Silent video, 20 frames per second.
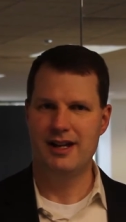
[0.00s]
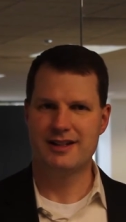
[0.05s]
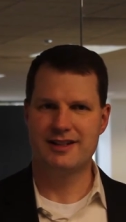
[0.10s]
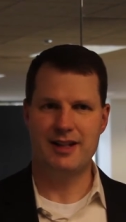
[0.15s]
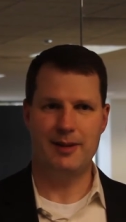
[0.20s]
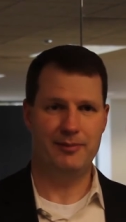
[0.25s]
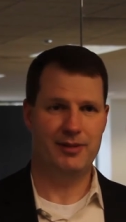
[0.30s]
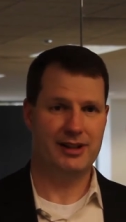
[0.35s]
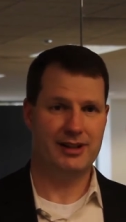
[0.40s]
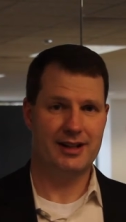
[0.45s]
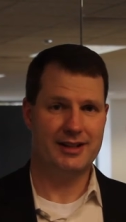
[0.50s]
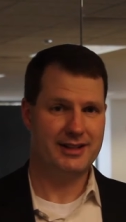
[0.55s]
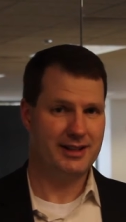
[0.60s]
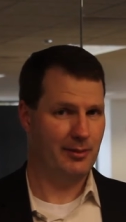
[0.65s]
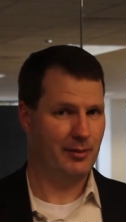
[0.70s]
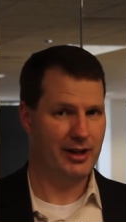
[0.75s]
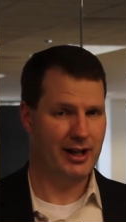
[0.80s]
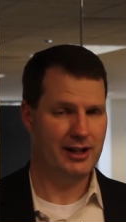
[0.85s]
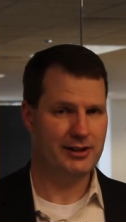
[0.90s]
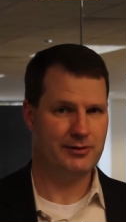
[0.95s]
something that
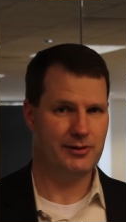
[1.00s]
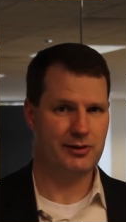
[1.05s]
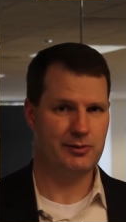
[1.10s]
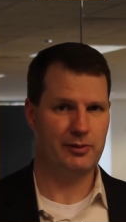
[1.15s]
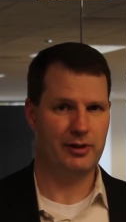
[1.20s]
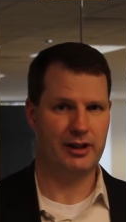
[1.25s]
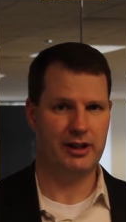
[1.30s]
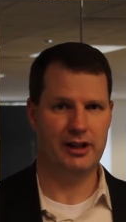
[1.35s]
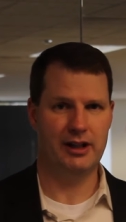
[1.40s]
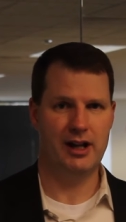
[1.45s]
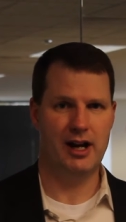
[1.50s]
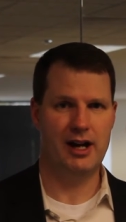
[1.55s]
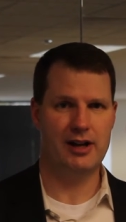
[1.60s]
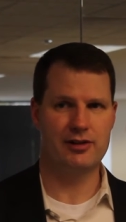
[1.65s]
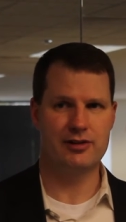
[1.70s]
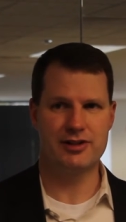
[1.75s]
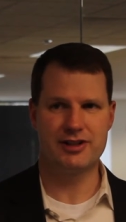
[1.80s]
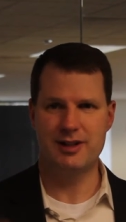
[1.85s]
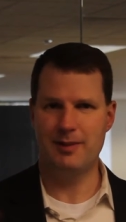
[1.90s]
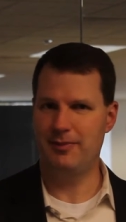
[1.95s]
someone else was working on
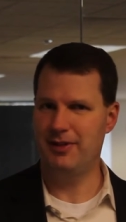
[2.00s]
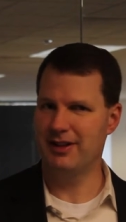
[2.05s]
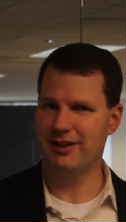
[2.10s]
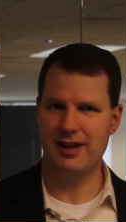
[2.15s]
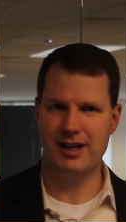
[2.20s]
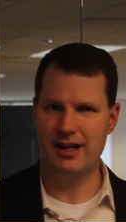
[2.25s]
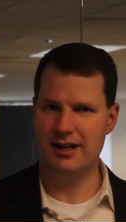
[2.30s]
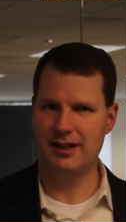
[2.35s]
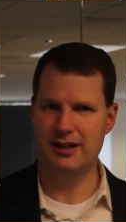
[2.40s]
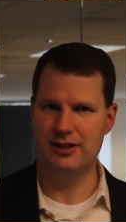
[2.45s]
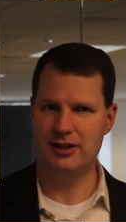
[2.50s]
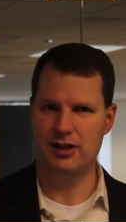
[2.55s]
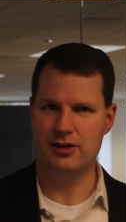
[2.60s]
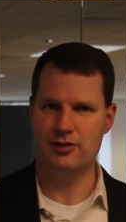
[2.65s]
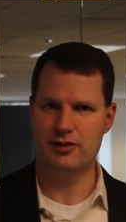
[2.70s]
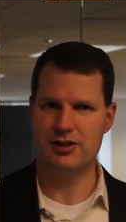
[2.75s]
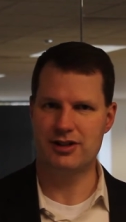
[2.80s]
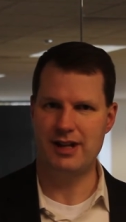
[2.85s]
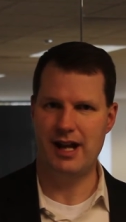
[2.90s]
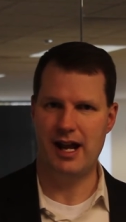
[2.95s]
or something that I didn't
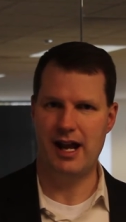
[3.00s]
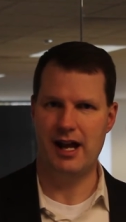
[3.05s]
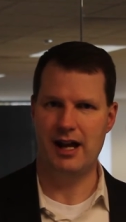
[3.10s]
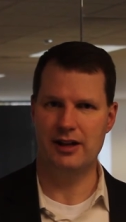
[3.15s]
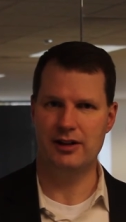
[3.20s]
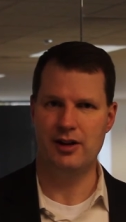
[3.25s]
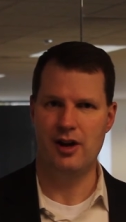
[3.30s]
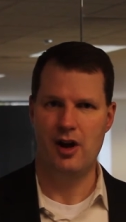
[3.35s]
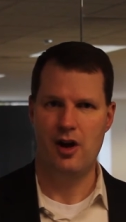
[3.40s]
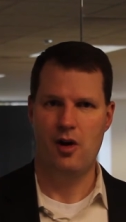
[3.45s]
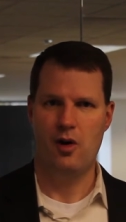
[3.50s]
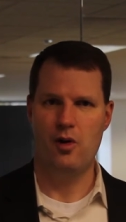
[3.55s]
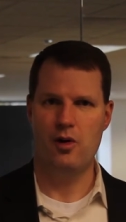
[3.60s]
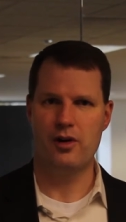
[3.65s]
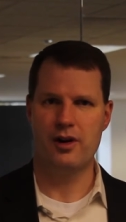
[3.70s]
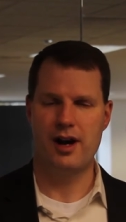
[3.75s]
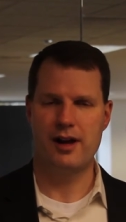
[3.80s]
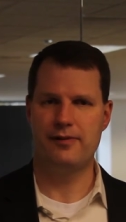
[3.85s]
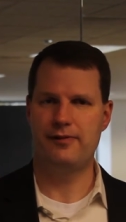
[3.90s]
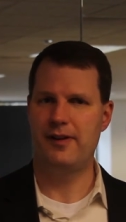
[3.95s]
understand
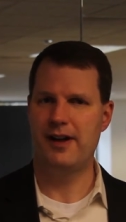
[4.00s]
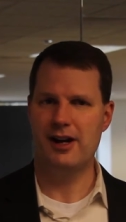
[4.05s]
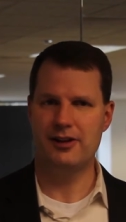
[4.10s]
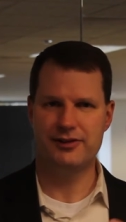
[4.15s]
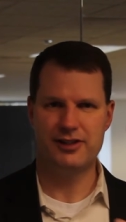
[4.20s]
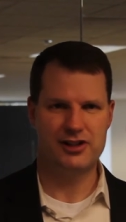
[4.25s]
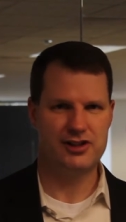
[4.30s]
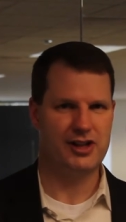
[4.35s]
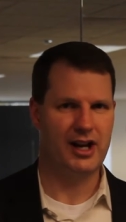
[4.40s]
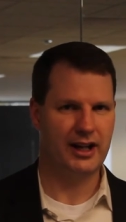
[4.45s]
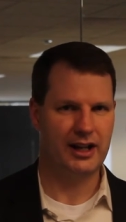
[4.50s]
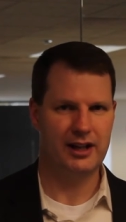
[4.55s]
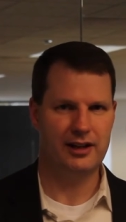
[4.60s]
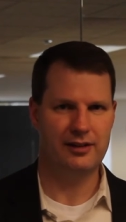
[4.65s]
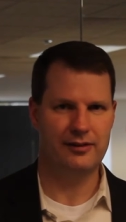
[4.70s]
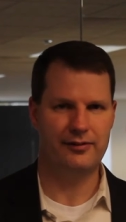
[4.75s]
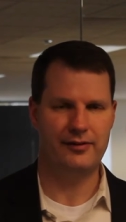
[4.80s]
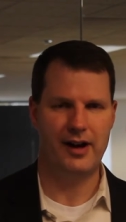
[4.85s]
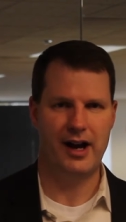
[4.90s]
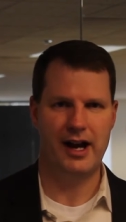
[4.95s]
or I failed to check in
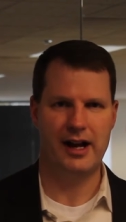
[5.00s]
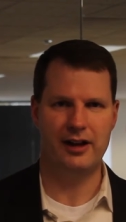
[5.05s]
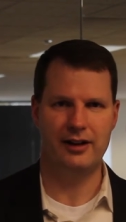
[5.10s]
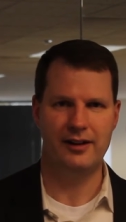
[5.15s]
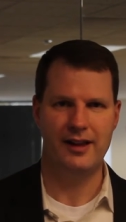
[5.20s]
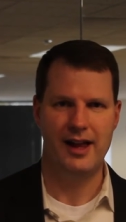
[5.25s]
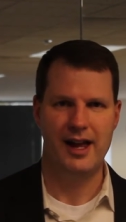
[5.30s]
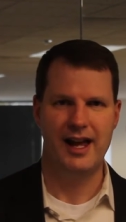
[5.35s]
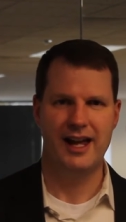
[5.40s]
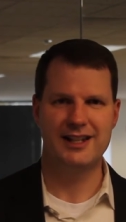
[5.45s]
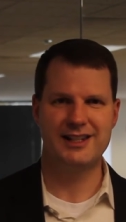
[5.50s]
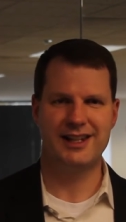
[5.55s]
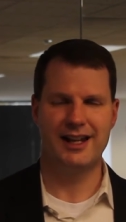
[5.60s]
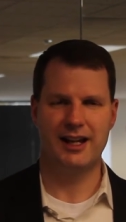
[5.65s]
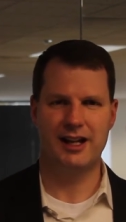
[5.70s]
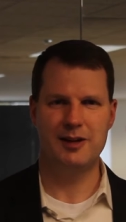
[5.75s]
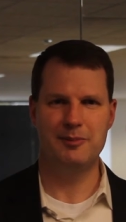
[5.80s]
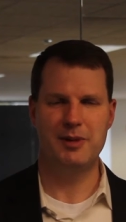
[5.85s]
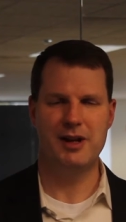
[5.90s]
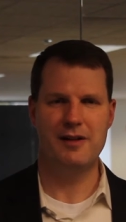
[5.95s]
a file. It's,
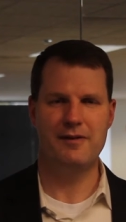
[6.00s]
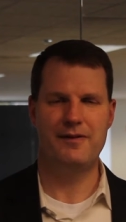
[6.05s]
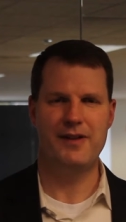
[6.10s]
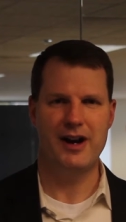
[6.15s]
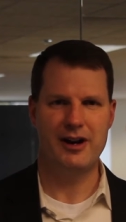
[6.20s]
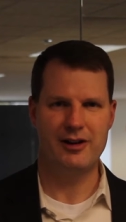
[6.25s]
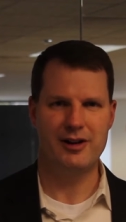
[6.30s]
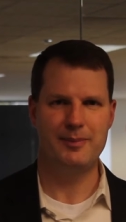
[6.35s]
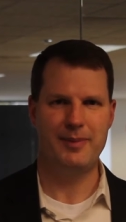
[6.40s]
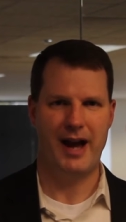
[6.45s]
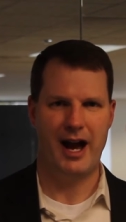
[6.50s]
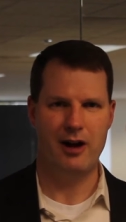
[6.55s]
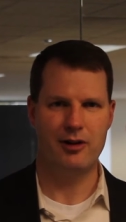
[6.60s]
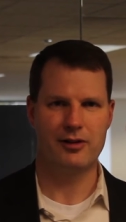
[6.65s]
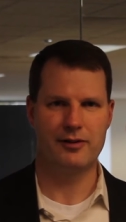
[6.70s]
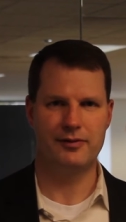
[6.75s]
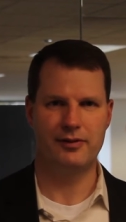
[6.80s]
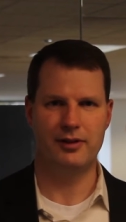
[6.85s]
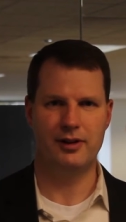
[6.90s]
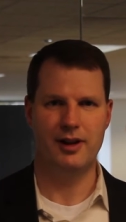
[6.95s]
it can be a very
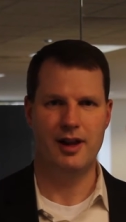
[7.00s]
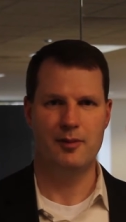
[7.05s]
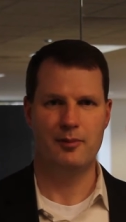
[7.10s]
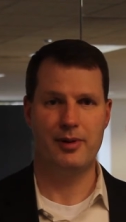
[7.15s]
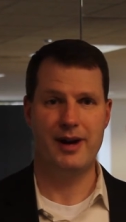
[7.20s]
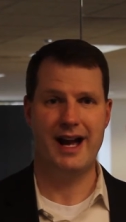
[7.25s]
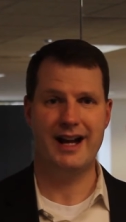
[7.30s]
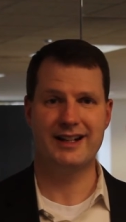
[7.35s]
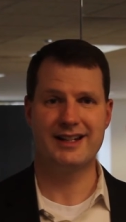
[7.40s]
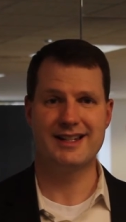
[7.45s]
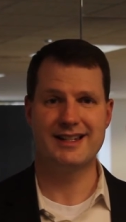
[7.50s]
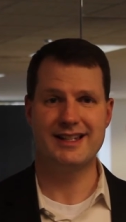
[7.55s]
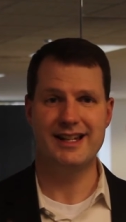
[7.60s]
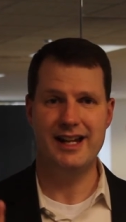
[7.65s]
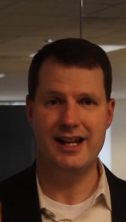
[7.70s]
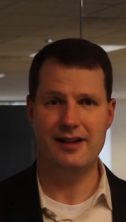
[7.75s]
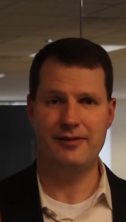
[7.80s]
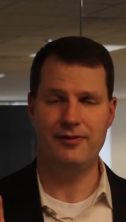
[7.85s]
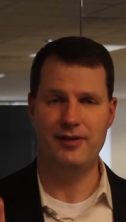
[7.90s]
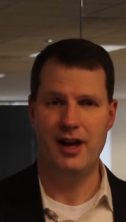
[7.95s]
powerful practice
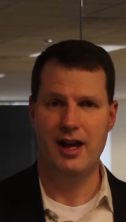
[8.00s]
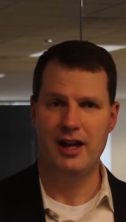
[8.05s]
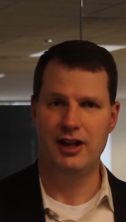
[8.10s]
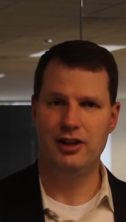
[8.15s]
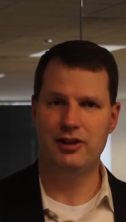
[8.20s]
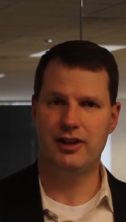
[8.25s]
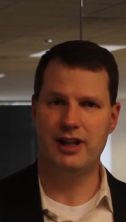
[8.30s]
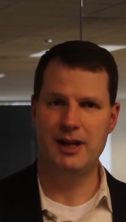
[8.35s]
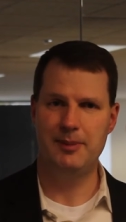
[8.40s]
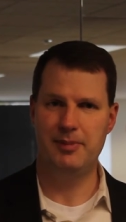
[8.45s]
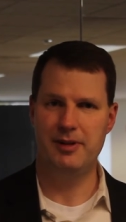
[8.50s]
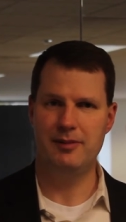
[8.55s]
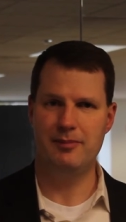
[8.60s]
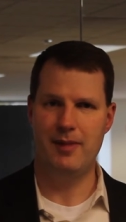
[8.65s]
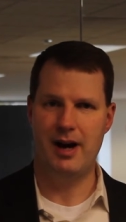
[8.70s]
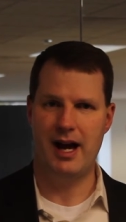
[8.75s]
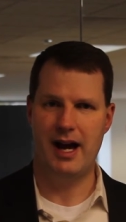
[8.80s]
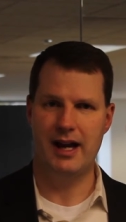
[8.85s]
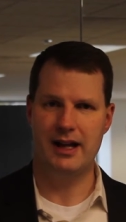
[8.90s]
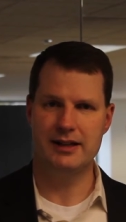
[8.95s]
if you keep in
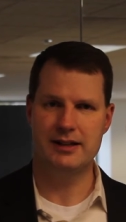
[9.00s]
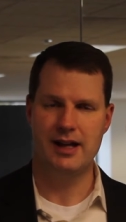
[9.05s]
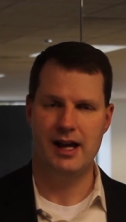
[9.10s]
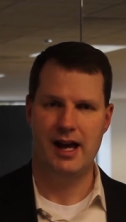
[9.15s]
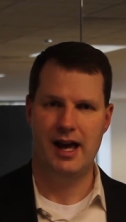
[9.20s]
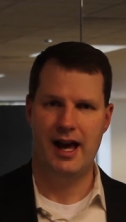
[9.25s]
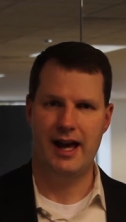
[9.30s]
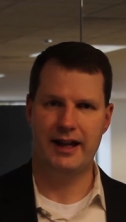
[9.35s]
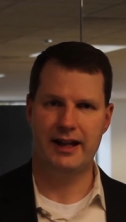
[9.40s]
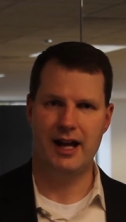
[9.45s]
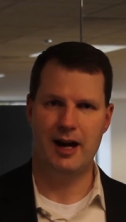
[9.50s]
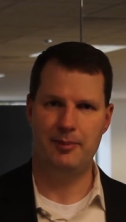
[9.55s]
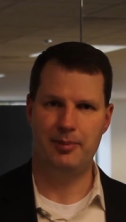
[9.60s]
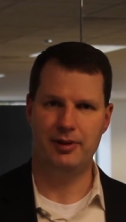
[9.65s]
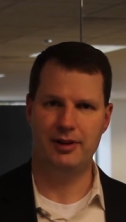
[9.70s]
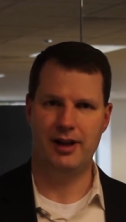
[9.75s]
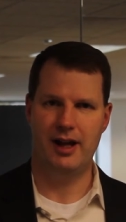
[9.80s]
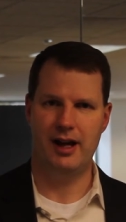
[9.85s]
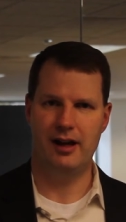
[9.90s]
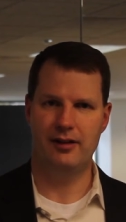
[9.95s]
mind a
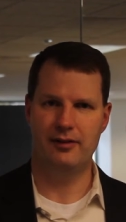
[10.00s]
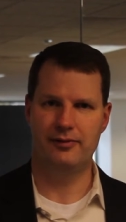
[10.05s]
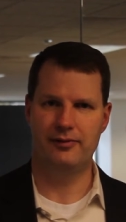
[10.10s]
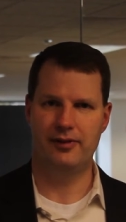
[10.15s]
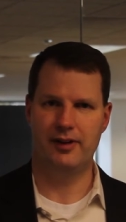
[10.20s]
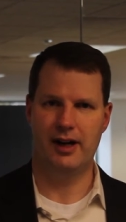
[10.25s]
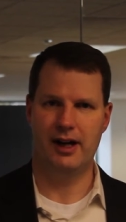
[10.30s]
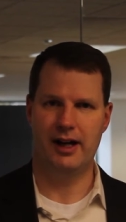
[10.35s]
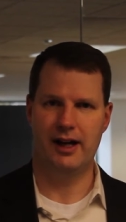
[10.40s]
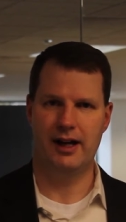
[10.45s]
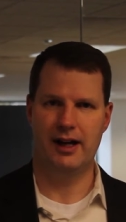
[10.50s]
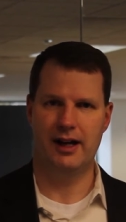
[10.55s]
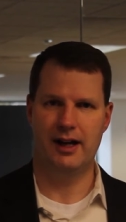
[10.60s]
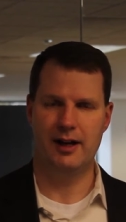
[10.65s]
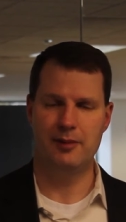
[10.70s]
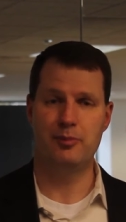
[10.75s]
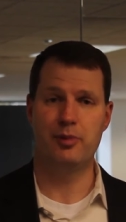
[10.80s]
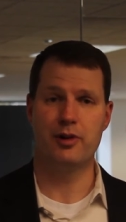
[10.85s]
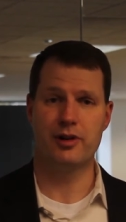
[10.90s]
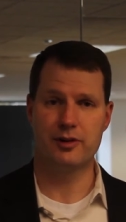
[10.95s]
couple of uh,
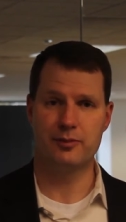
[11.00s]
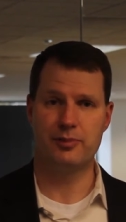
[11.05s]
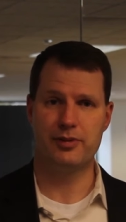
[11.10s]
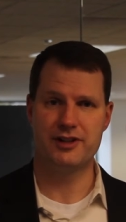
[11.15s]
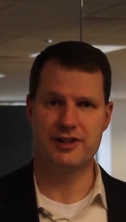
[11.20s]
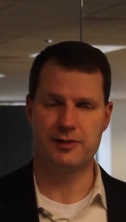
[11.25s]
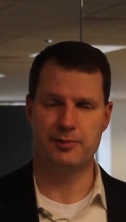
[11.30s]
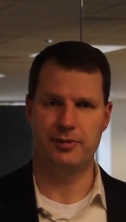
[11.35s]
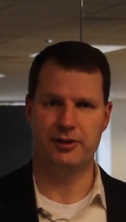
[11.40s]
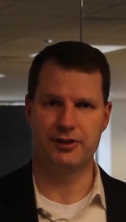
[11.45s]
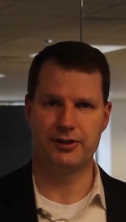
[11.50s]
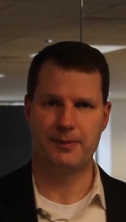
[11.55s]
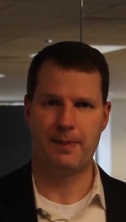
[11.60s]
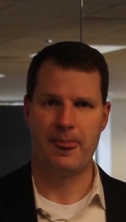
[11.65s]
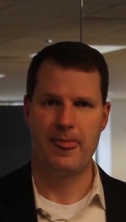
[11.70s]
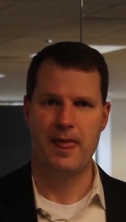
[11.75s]
important principles.